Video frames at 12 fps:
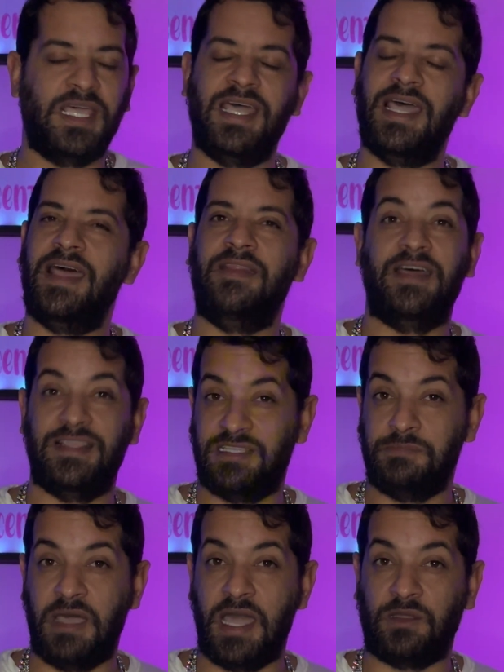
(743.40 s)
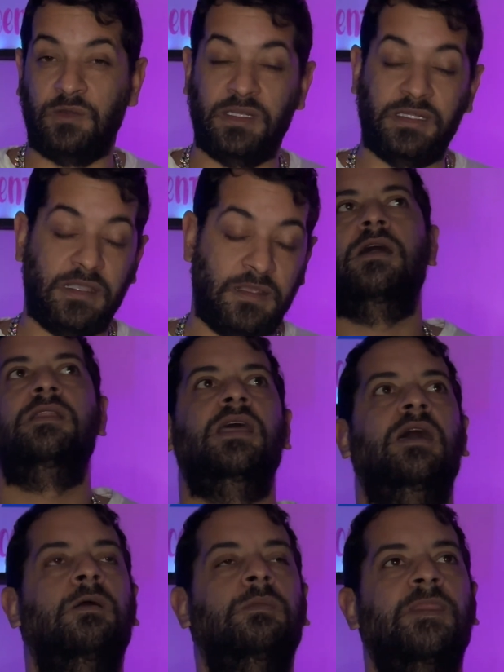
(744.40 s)
and that tobacco in there.
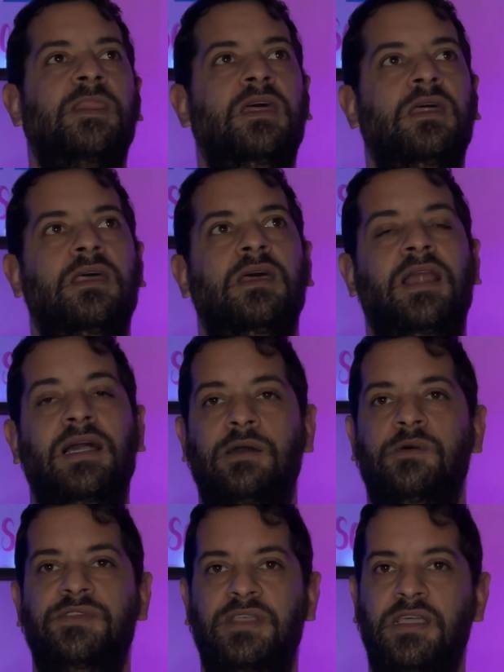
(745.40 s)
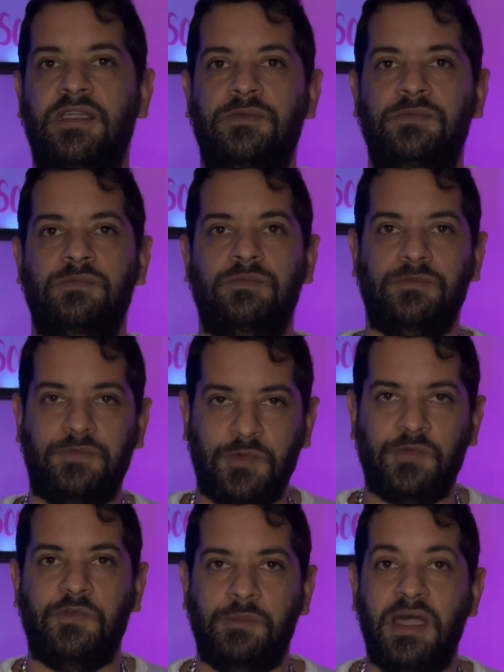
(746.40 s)
Now, like I was saying, for
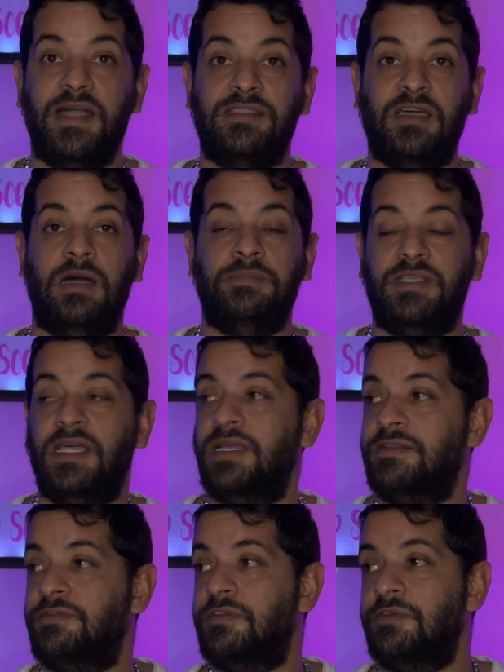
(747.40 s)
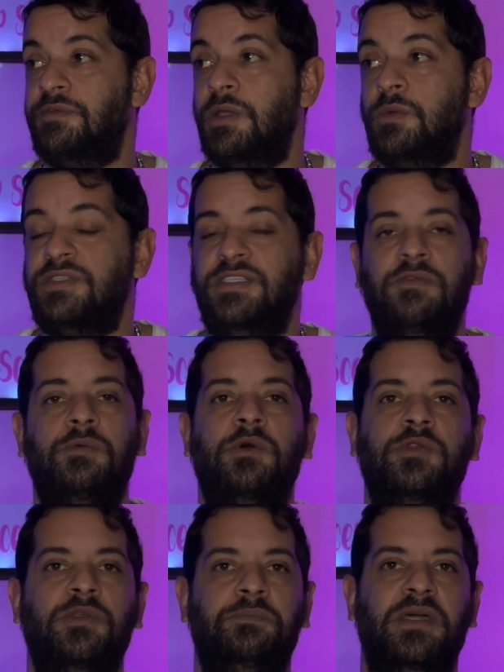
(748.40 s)
my top 10, it was
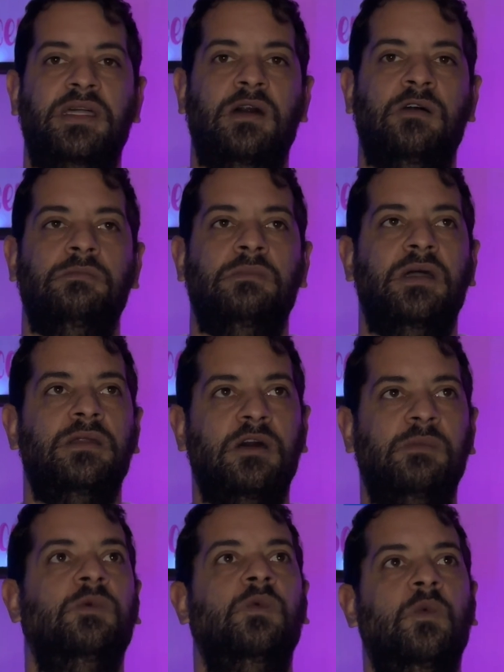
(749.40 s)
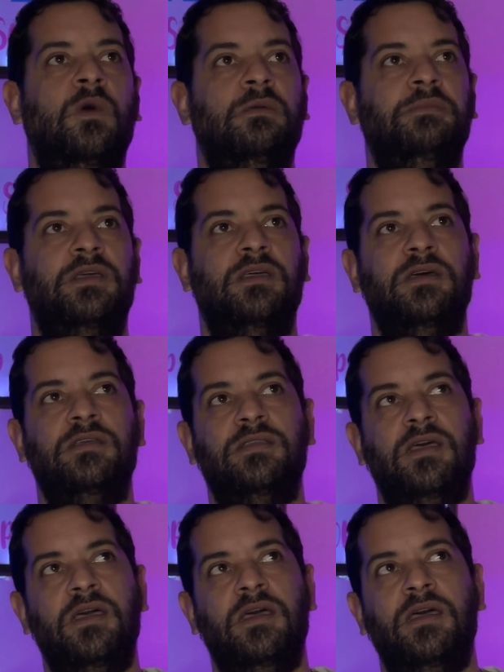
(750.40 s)
difficult to pick out my number 1, because
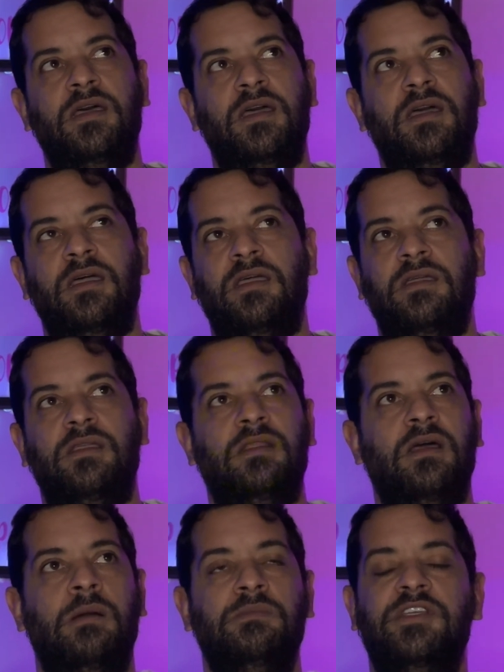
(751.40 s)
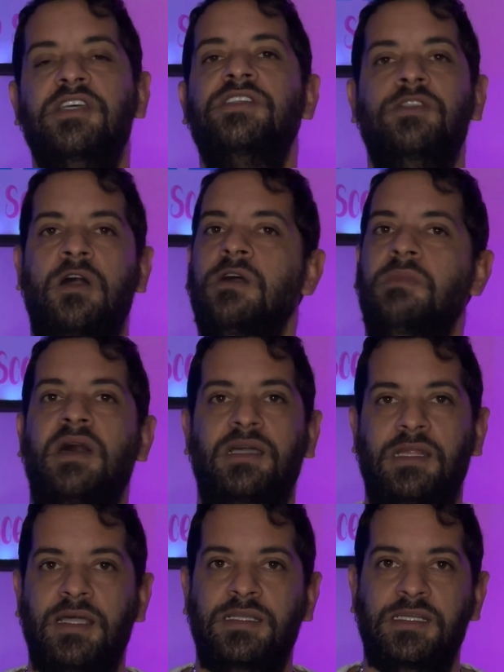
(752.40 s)
I'm just starting my
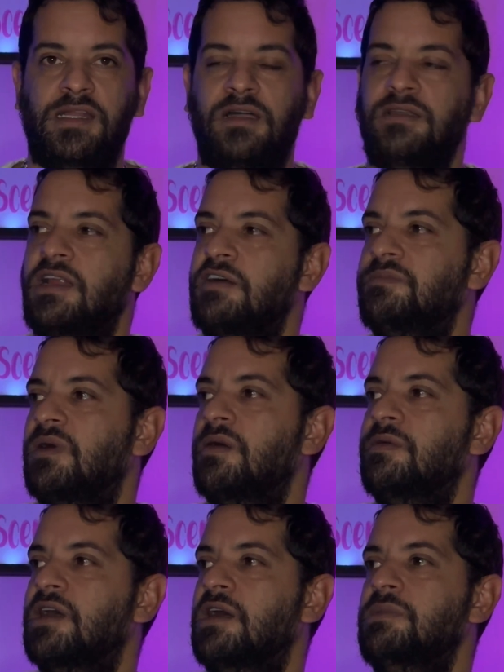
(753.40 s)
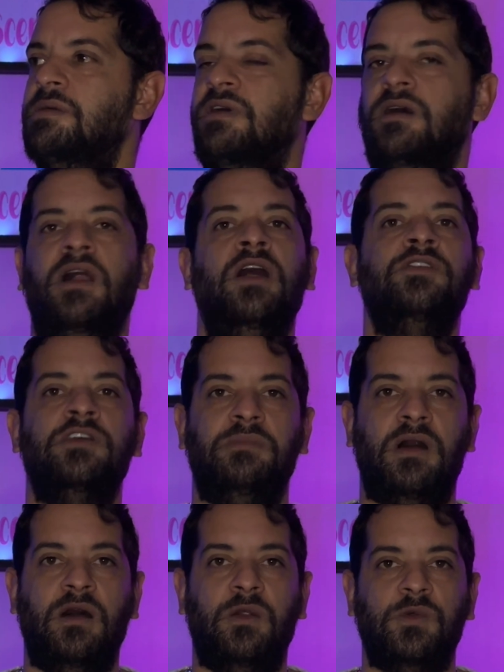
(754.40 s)
collection now. I probably got maybe 100
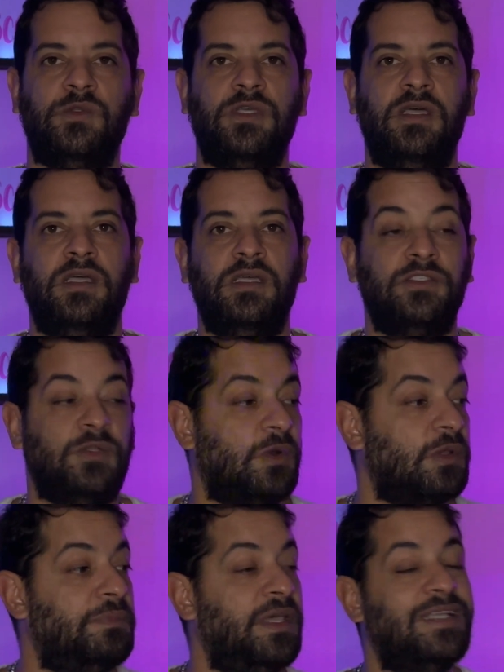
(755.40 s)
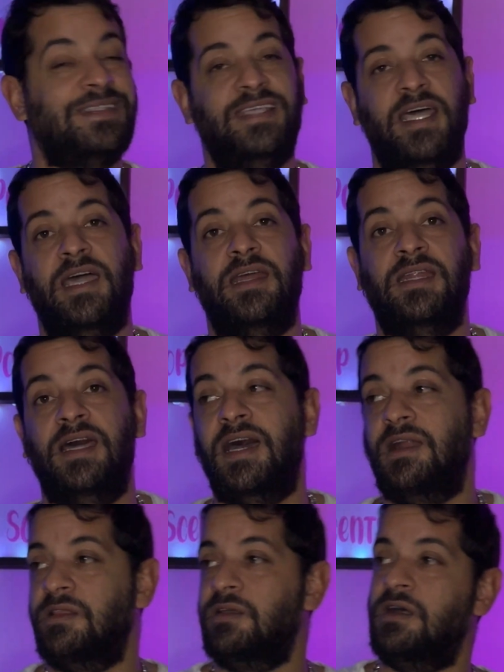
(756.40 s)
bottles. So to pick 10 out
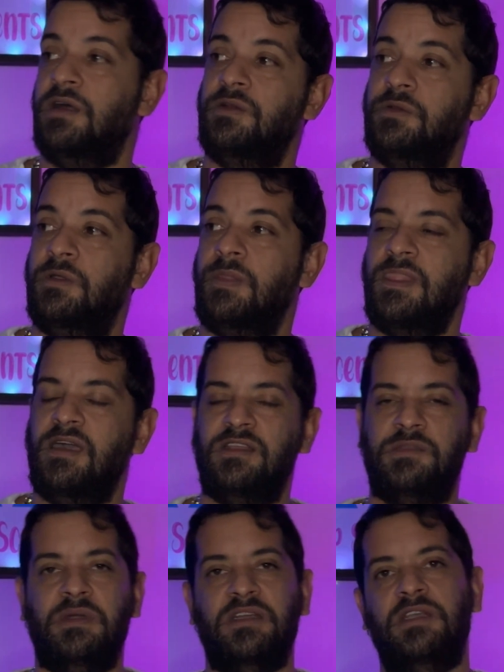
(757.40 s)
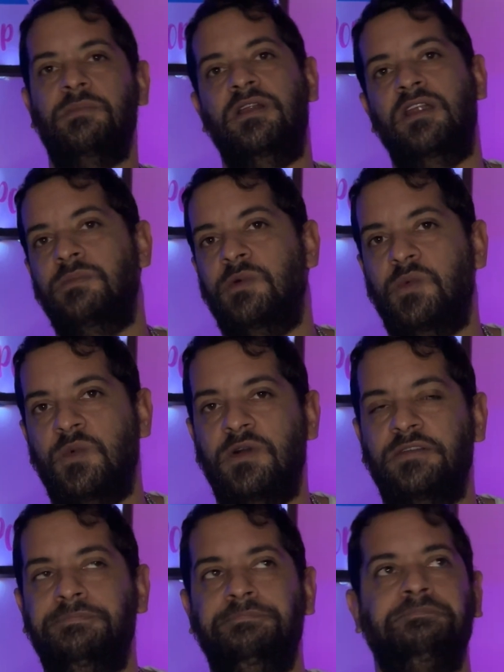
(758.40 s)
of the 100, and especially my number 1,